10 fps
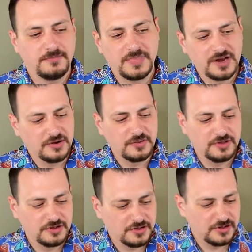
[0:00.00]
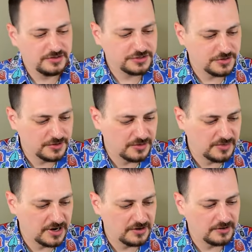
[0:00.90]
better with a shorter
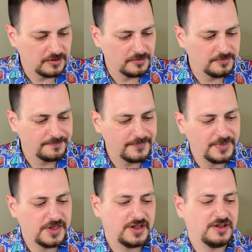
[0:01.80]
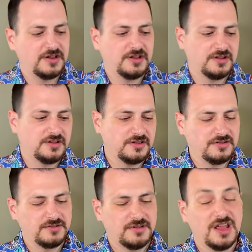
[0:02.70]
barrel than
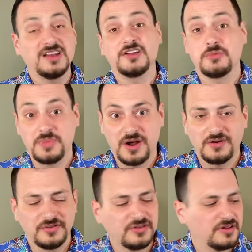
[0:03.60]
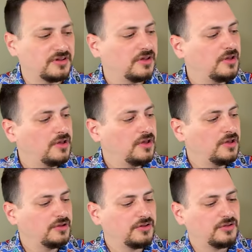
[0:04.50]
in comparison
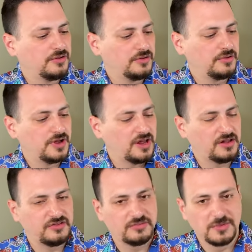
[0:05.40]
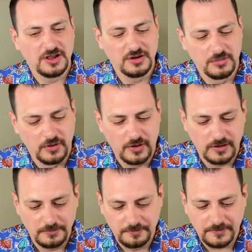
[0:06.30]
to a smaller bore.